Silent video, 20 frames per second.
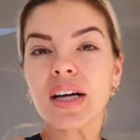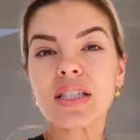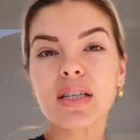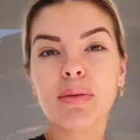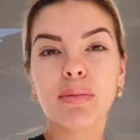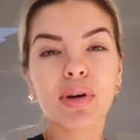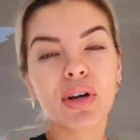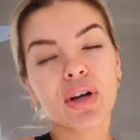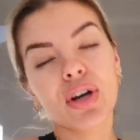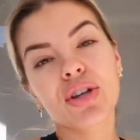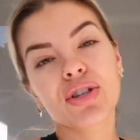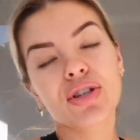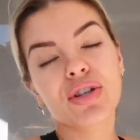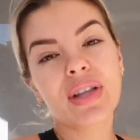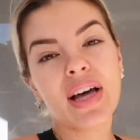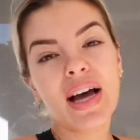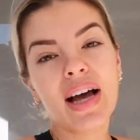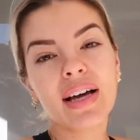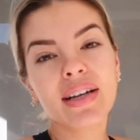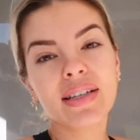So I'm gonna go do
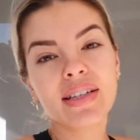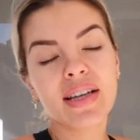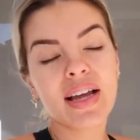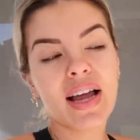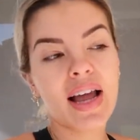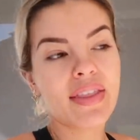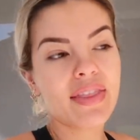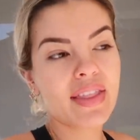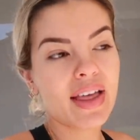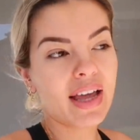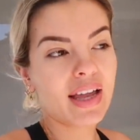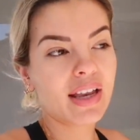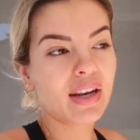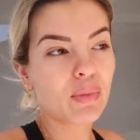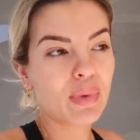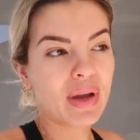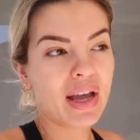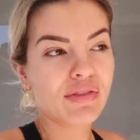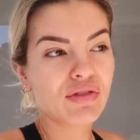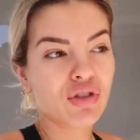that and
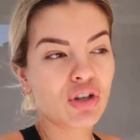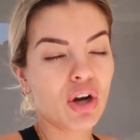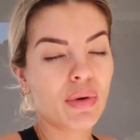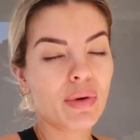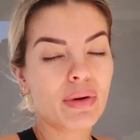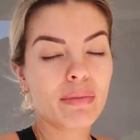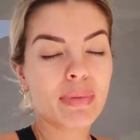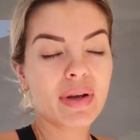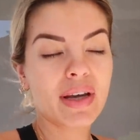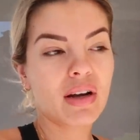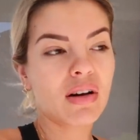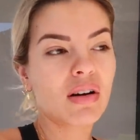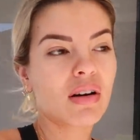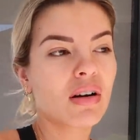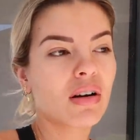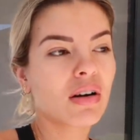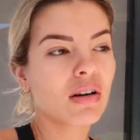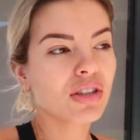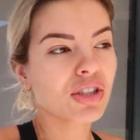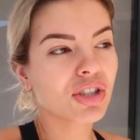then we have to go and pick,
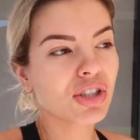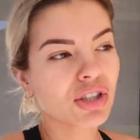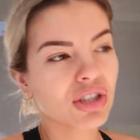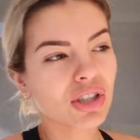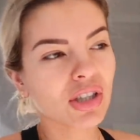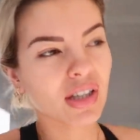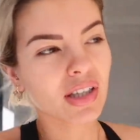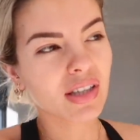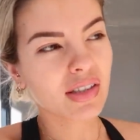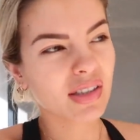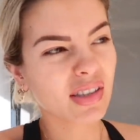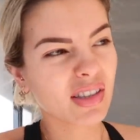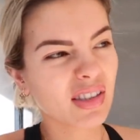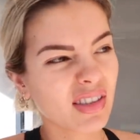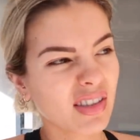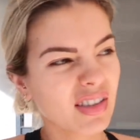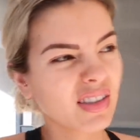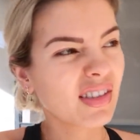oh shit.